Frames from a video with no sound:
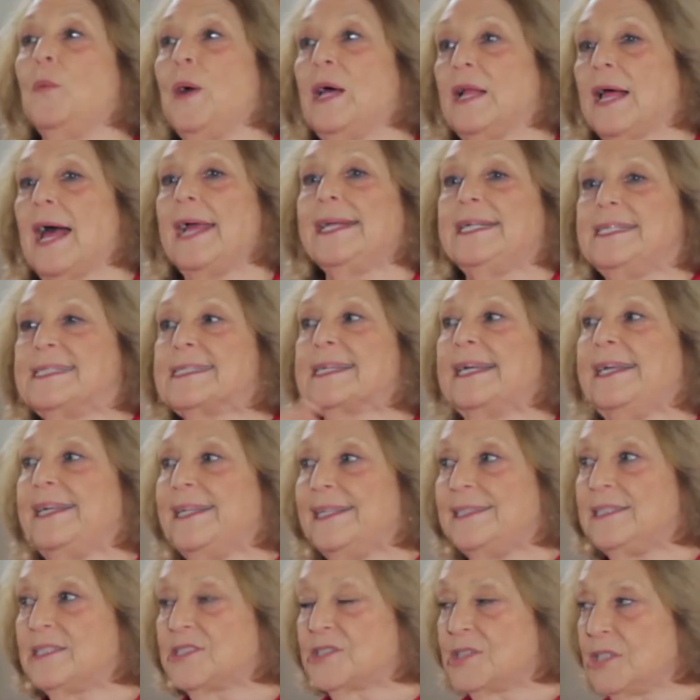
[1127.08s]
Well, I can
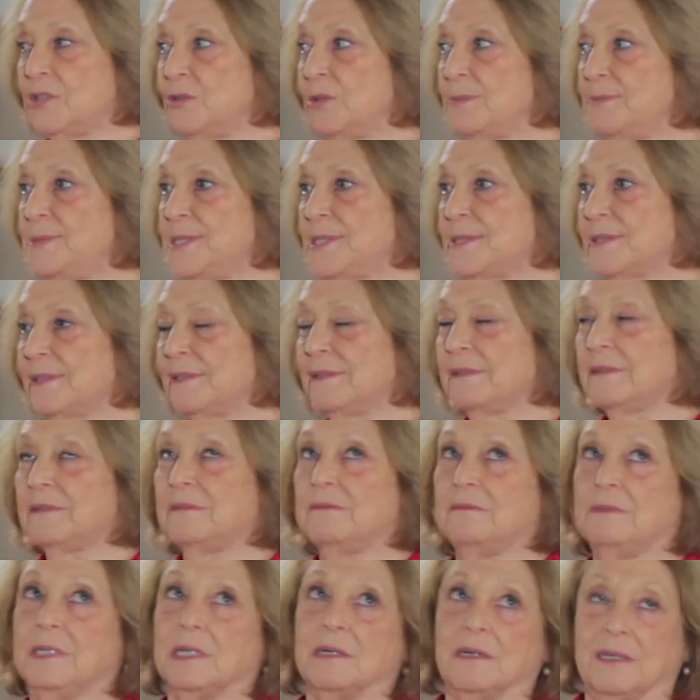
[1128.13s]
say in terms, oh
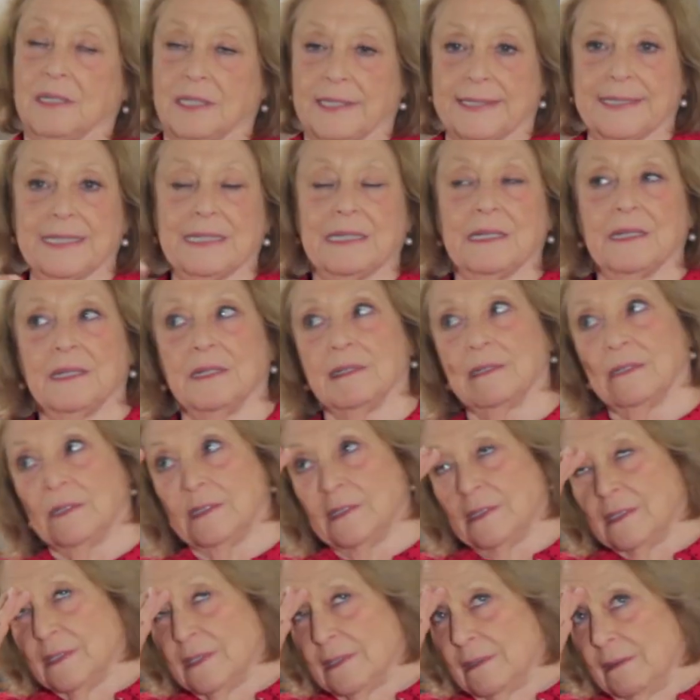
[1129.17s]
God,
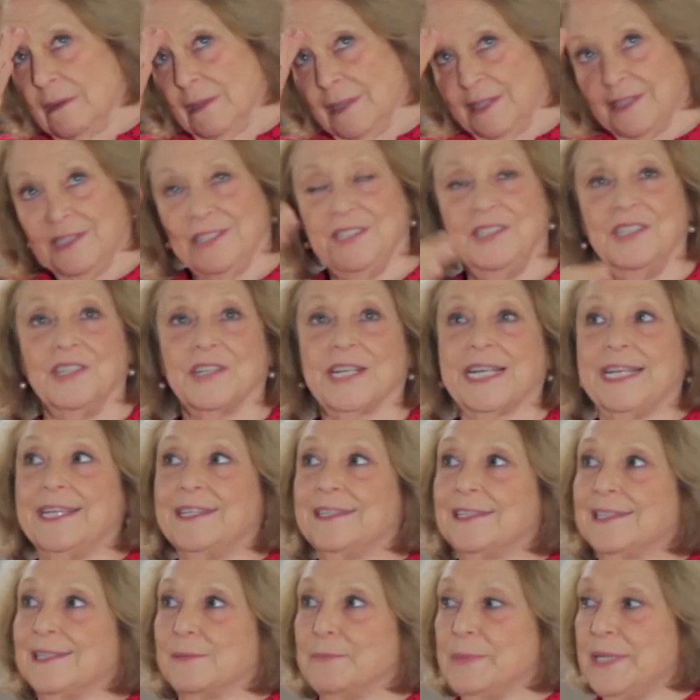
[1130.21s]
you're
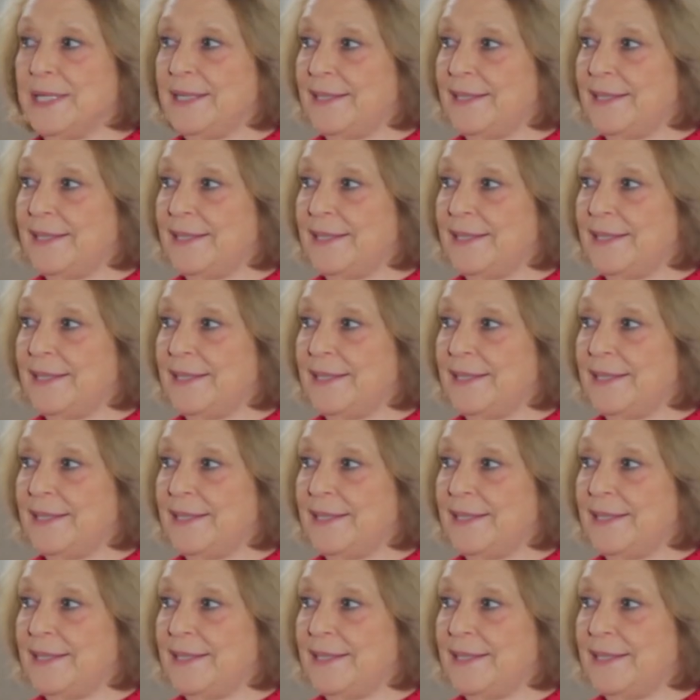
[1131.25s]
killing me